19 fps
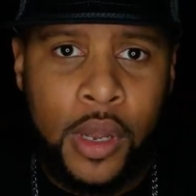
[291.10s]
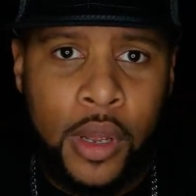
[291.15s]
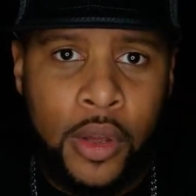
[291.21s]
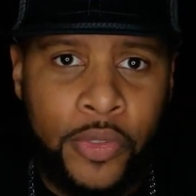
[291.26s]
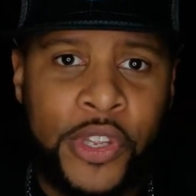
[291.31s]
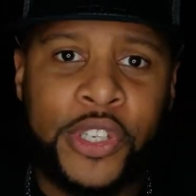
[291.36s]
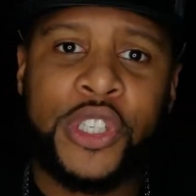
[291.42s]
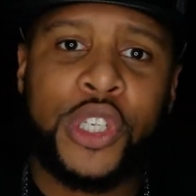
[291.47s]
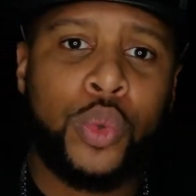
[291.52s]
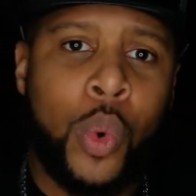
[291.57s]

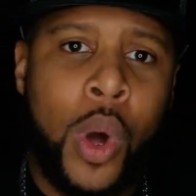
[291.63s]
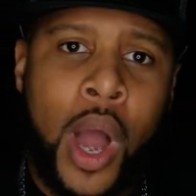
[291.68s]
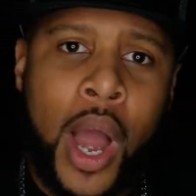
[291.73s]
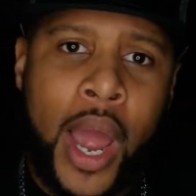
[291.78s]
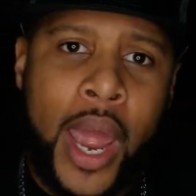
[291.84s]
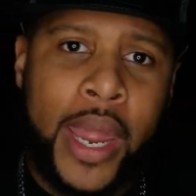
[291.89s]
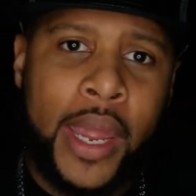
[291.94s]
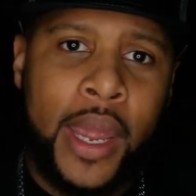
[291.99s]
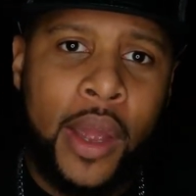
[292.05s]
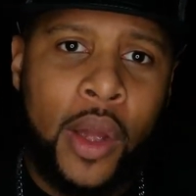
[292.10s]
This is
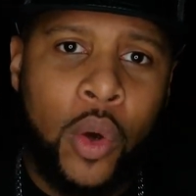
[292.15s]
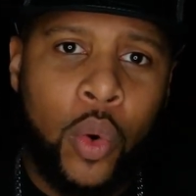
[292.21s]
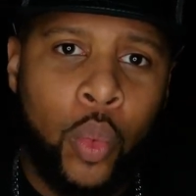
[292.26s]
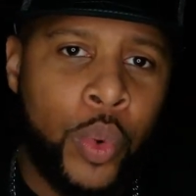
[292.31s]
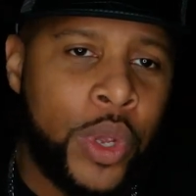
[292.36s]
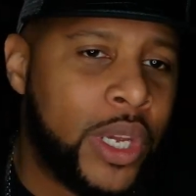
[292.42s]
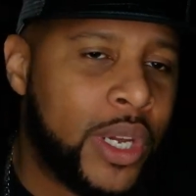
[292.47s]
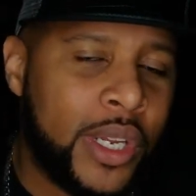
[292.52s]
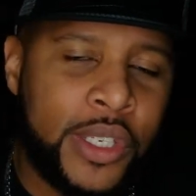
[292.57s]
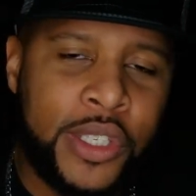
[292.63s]
why
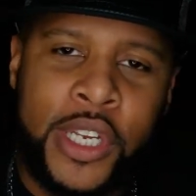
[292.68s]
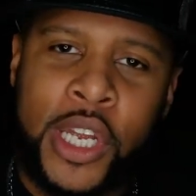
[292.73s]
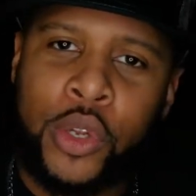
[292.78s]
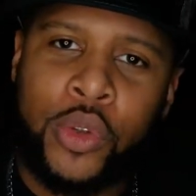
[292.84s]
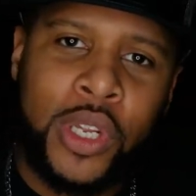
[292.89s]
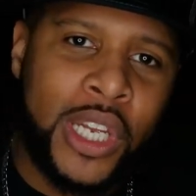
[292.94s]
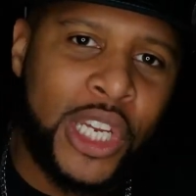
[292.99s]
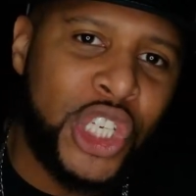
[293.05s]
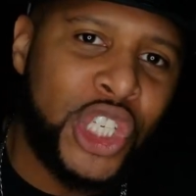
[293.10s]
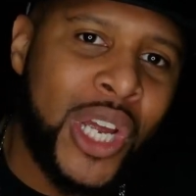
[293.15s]
we continue
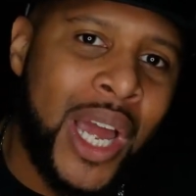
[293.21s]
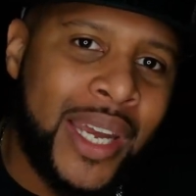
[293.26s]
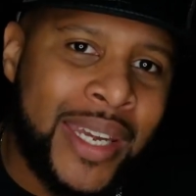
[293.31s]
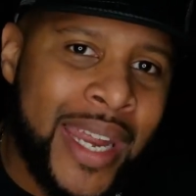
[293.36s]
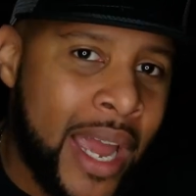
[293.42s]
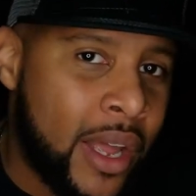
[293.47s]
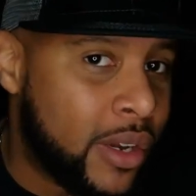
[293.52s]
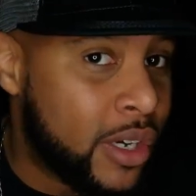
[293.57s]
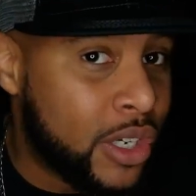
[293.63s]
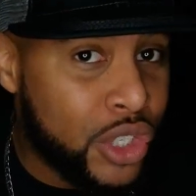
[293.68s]
to get shot
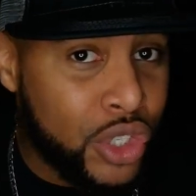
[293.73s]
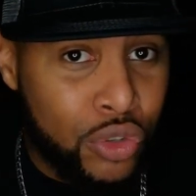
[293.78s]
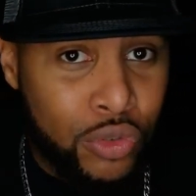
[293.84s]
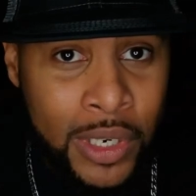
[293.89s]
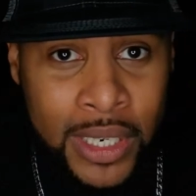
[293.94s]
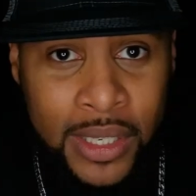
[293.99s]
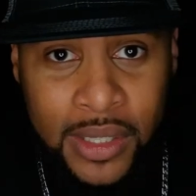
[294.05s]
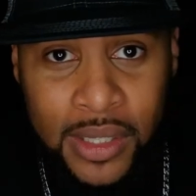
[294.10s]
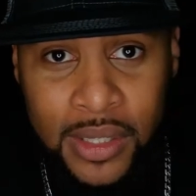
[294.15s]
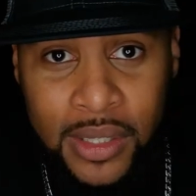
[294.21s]
down in the
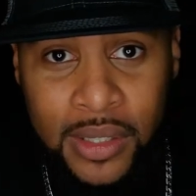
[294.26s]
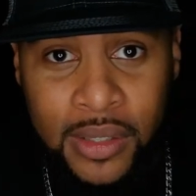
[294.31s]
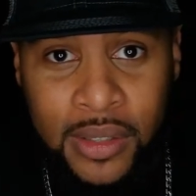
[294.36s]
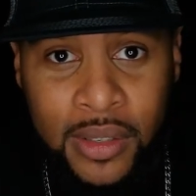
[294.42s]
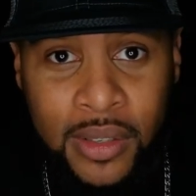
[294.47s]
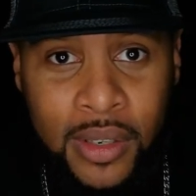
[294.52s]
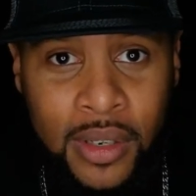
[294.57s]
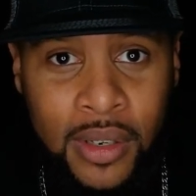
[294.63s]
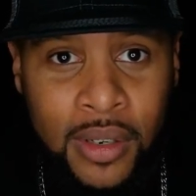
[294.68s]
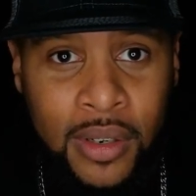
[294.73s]
streets.
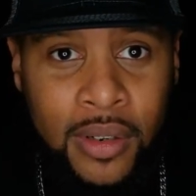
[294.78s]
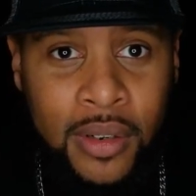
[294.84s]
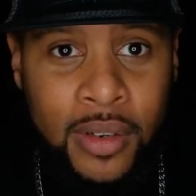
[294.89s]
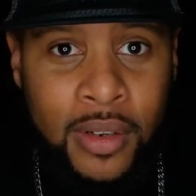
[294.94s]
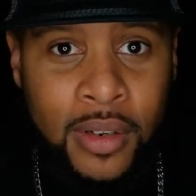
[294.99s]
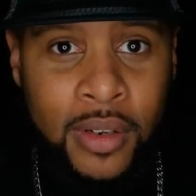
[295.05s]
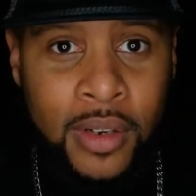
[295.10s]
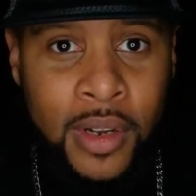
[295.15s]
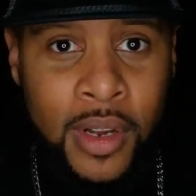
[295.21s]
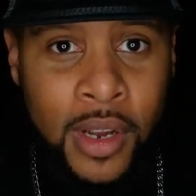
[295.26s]

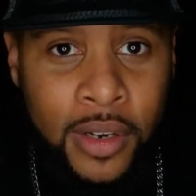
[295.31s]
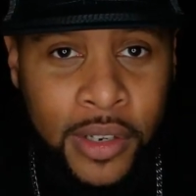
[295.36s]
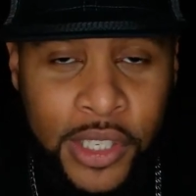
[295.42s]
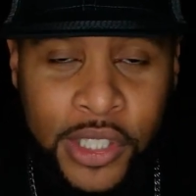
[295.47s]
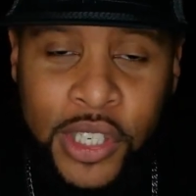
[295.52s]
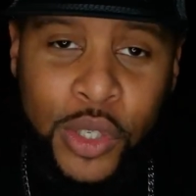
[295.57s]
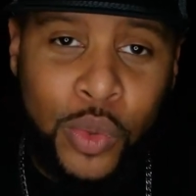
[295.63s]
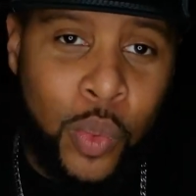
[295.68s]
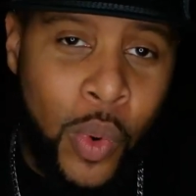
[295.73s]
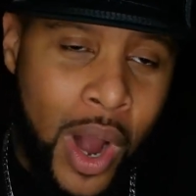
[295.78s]
This
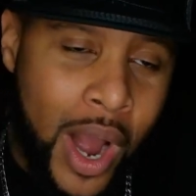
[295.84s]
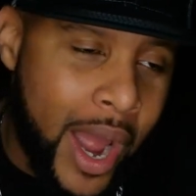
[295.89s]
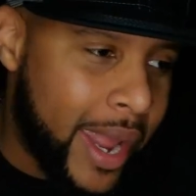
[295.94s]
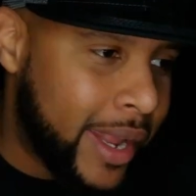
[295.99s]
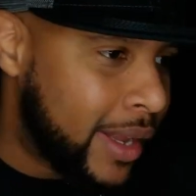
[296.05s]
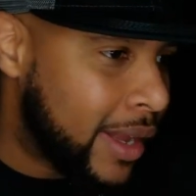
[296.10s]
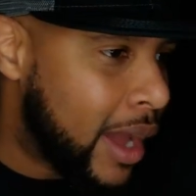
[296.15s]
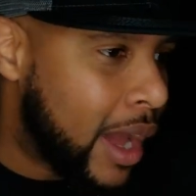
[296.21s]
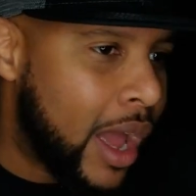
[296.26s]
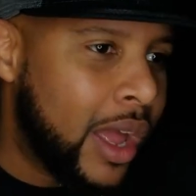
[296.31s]
is
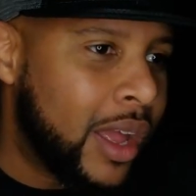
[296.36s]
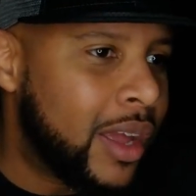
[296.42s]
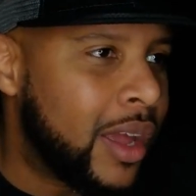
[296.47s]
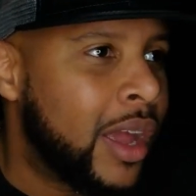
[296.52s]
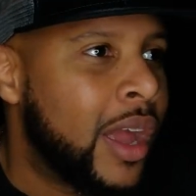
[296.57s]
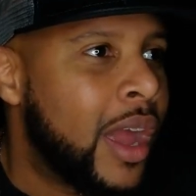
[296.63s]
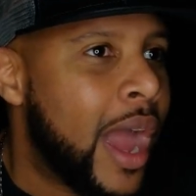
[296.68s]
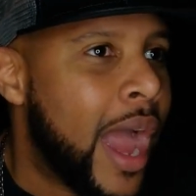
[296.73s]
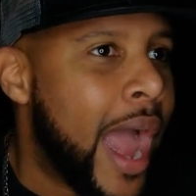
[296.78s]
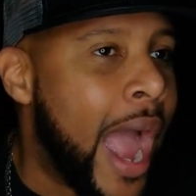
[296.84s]
why
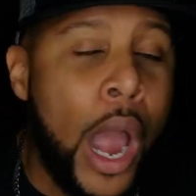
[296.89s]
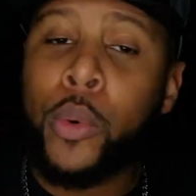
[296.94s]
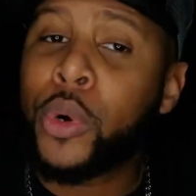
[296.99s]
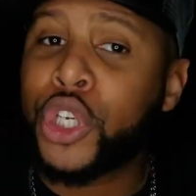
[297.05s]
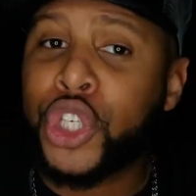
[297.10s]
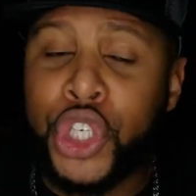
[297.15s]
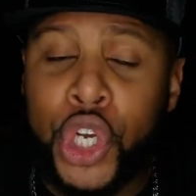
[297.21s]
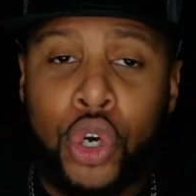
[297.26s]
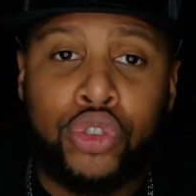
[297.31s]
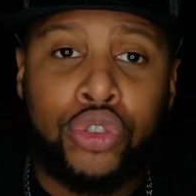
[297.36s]
our
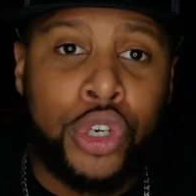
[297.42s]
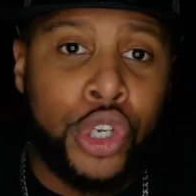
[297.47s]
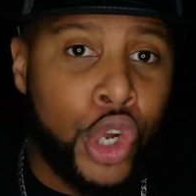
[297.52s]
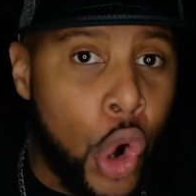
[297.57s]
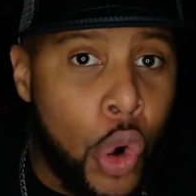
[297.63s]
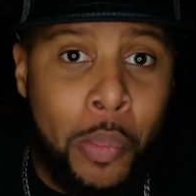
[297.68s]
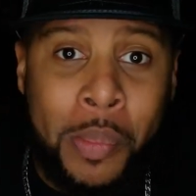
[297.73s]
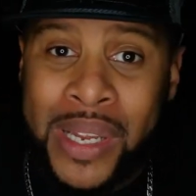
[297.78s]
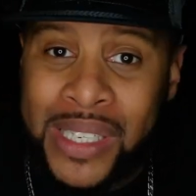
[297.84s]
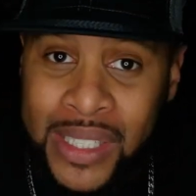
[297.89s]
children
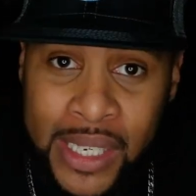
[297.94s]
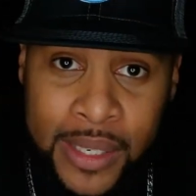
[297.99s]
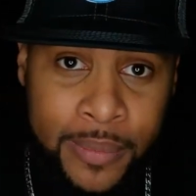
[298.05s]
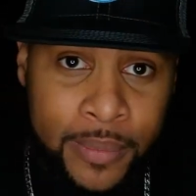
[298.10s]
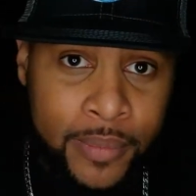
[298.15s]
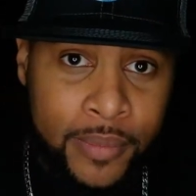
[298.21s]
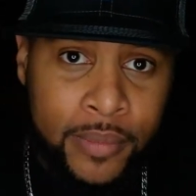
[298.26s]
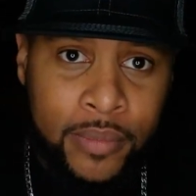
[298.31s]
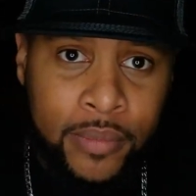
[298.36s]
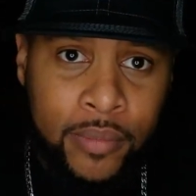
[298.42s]
go missing.
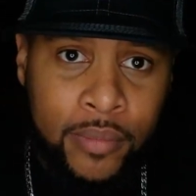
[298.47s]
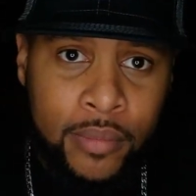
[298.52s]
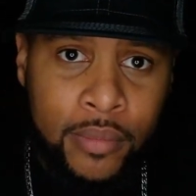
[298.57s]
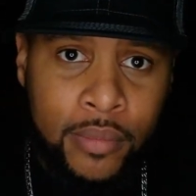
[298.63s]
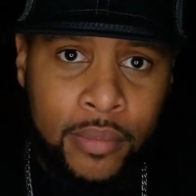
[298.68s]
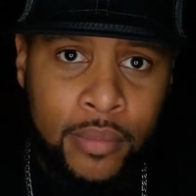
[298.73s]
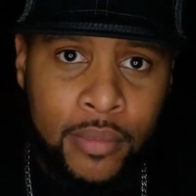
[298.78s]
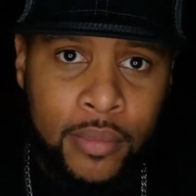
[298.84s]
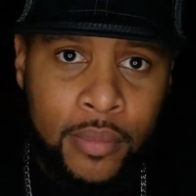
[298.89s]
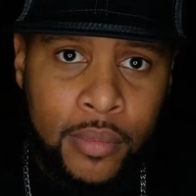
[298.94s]

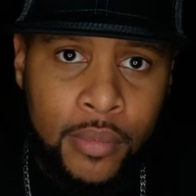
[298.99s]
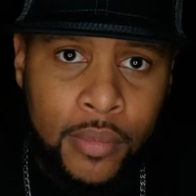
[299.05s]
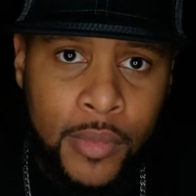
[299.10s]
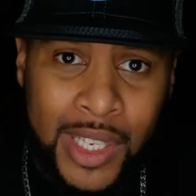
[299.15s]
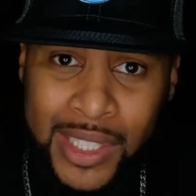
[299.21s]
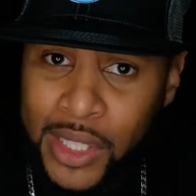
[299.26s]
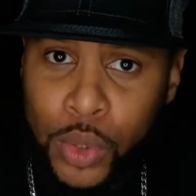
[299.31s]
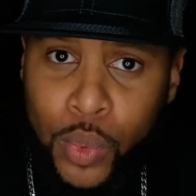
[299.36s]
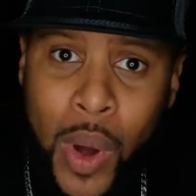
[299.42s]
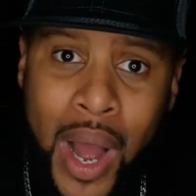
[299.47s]

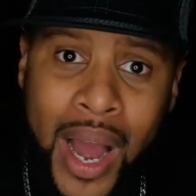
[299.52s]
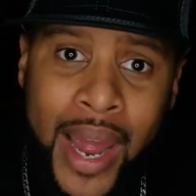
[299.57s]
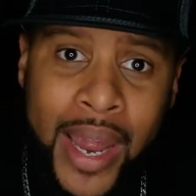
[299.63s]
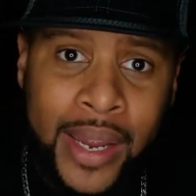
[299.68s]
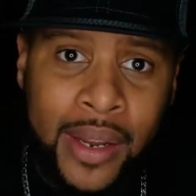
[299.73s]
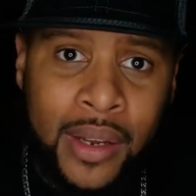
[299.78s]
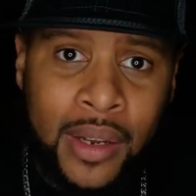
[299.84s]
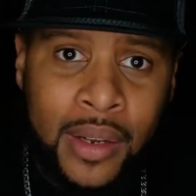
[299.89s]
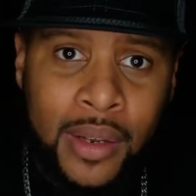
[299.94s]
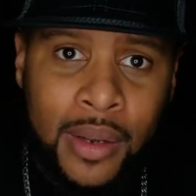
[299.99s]
This is
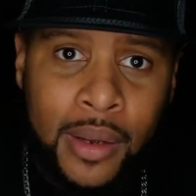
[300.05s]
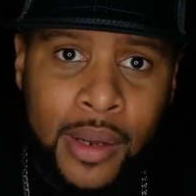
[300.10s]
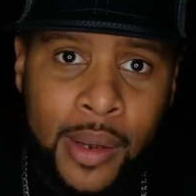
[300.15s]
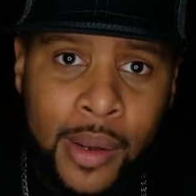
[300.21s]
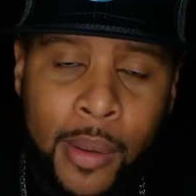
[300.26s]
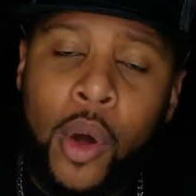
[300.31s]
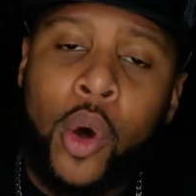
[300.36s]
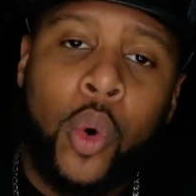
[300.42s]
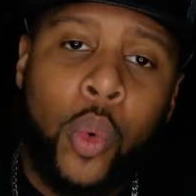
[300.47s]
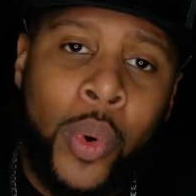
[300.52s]
why.
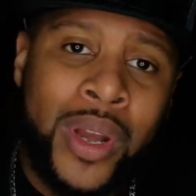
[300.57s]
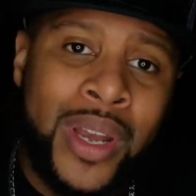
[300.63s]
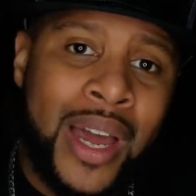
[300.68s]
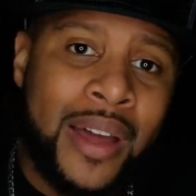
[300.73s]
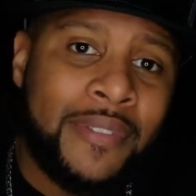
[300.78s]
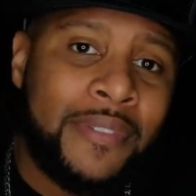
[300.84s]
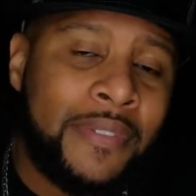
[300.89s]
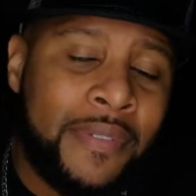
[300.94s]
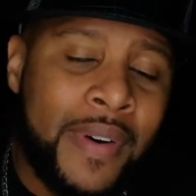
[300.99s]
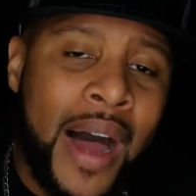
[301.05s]
We're
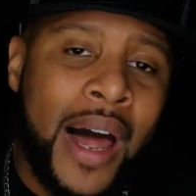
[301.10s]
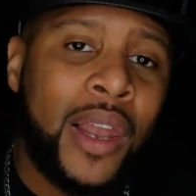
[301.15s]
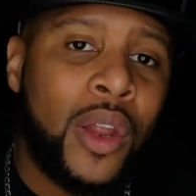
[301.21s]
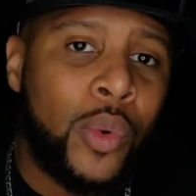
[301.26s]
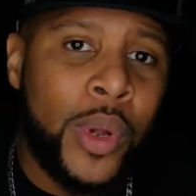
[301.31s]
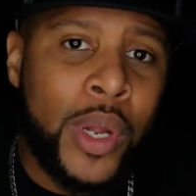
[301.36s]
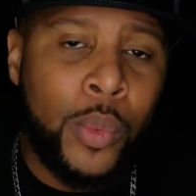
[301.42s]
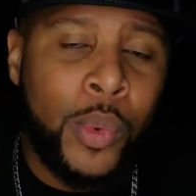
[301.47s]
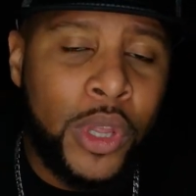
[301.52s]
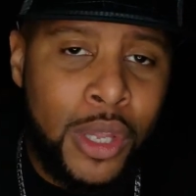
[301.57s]
not
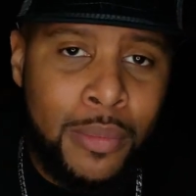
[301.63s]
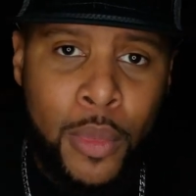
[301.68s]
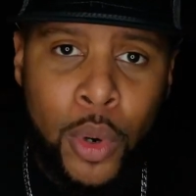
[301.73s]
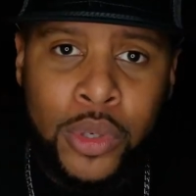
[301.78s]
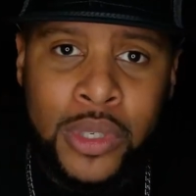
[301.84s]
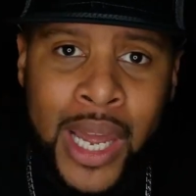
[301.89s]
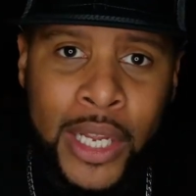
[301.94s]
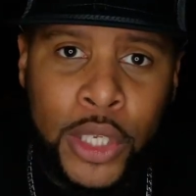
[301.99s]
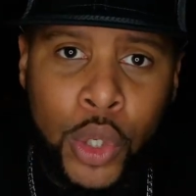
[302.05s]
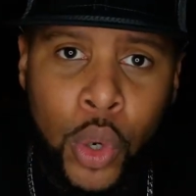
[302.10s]
following what the
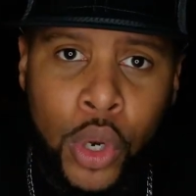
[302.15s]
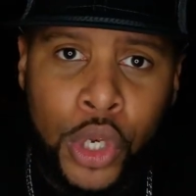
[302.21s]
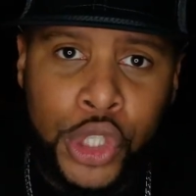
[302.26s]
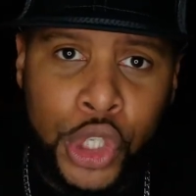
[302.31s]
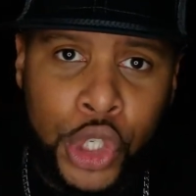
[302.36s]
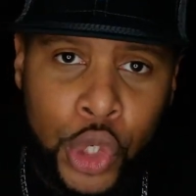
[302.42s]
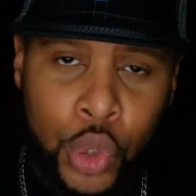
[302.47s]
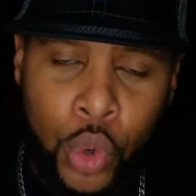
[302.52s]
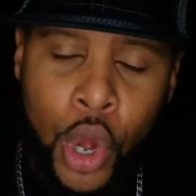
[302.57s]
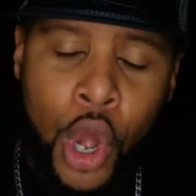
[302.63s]
Most High told us to
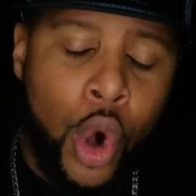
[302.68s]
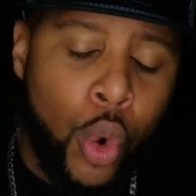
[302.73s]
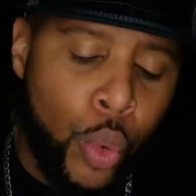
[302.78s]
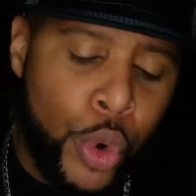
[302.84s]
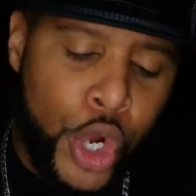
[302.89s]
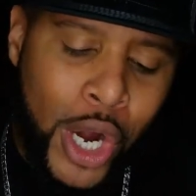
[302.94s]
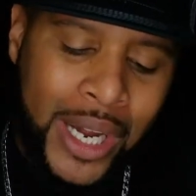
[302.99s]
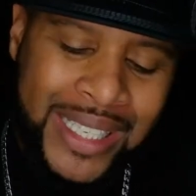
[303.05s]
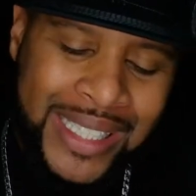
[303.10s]
do. We are